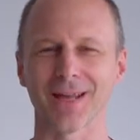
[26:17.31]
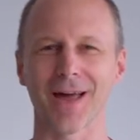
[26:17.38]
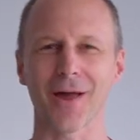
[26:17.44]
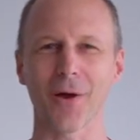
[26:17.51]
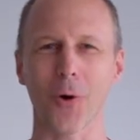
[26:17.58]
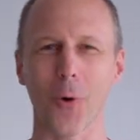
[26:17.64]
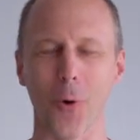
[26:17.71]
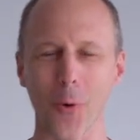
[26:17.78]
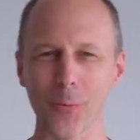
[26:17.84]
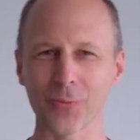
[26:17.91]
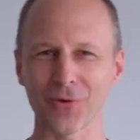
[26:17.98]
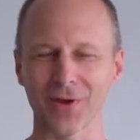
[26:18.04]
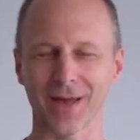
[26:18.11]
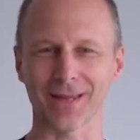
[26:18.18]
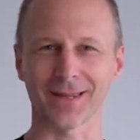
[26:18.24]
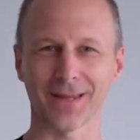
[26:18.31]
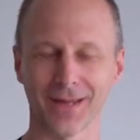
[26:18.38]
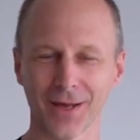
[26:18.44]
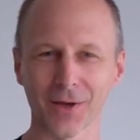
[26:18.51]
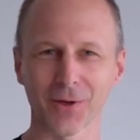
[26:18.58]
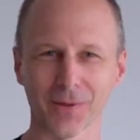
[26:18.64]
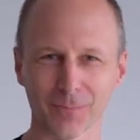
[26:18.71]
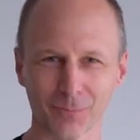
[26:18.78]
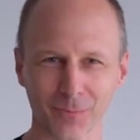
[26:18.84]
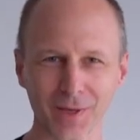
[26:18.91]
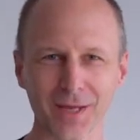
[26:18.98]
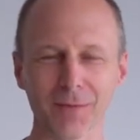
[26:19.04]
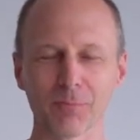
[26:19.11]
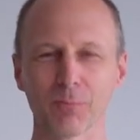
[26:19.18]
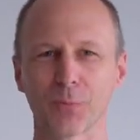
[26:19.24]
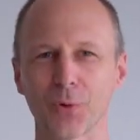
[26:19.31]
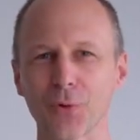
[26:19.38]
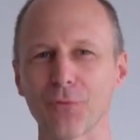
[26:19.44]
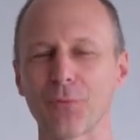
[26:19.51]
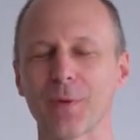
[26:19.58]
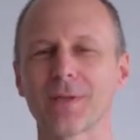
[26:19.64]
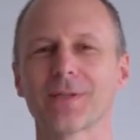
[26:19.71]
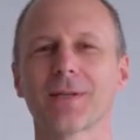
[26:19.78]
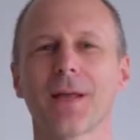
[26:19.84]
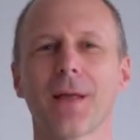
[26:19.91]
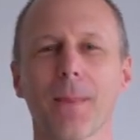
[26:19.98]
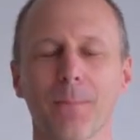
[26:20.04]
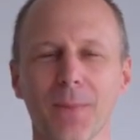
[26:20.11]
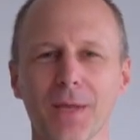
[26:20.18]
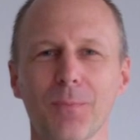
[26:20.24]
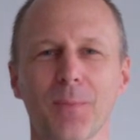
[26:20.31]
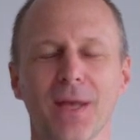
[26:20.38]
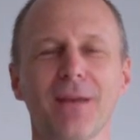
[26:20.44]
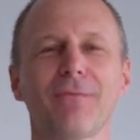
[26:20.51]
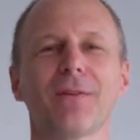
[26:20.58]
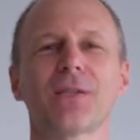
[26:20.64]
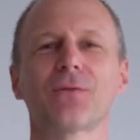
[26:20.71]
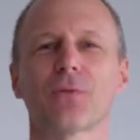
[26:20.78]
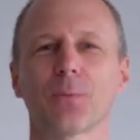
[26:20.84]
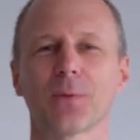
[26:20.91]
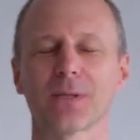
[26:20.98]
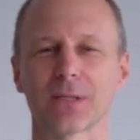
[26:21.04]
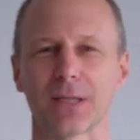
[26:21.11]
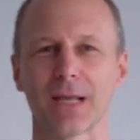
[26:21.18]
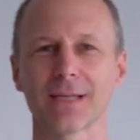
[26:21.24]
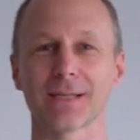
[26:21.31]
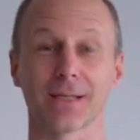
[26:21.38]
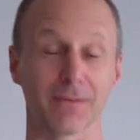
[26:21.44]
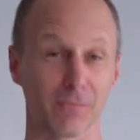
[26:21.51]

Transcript: I hope you had big improvements, big benefits from this lesson.